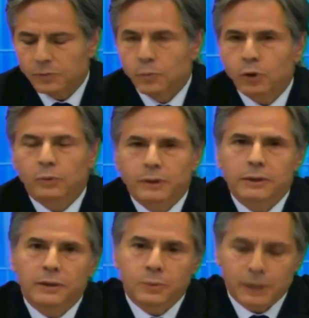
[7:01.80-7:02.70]
more
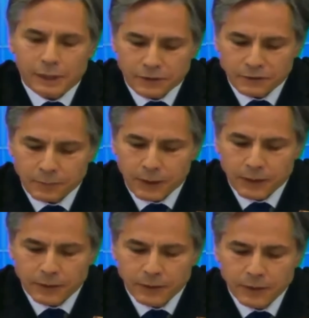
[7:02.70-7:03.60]
quickly than we
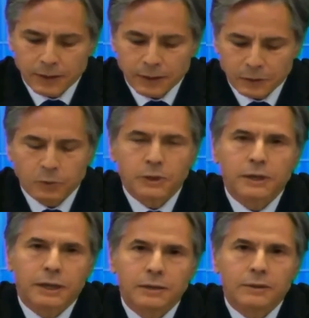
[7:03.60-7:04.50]
anticipated,
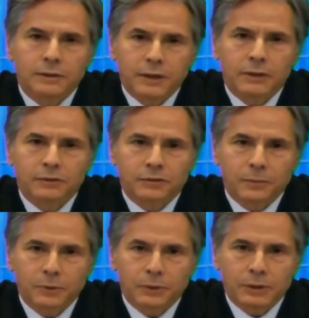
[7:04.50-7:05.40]
including in the intelligence
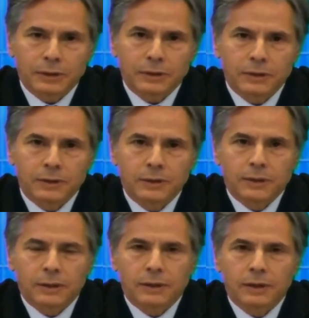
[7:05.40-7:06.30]
community.
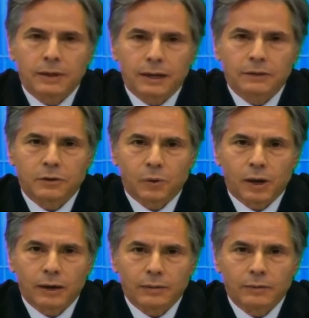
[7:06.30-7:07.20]
And I could go
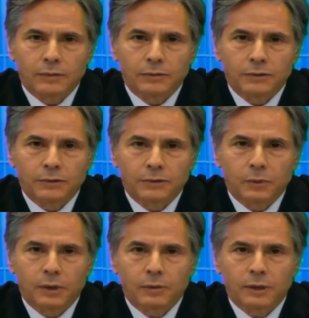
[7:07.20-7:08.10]
on. So
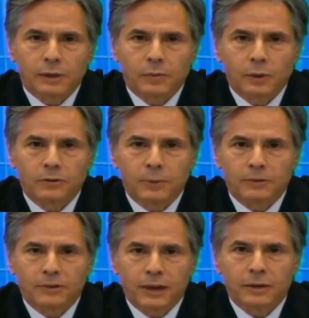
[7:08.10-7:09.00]
what has been
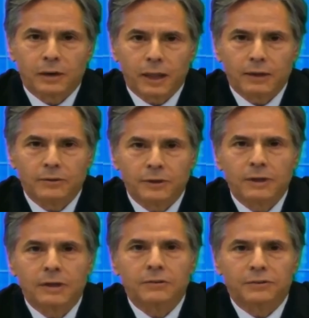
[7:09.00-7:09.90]
said and alleged
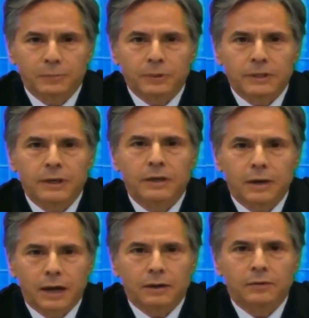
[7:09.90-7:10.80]
is simply
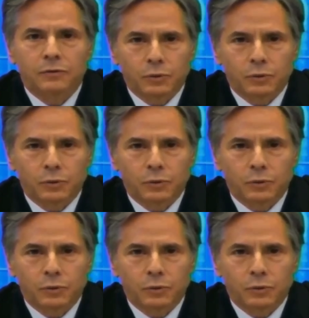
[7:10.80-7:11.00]
not true.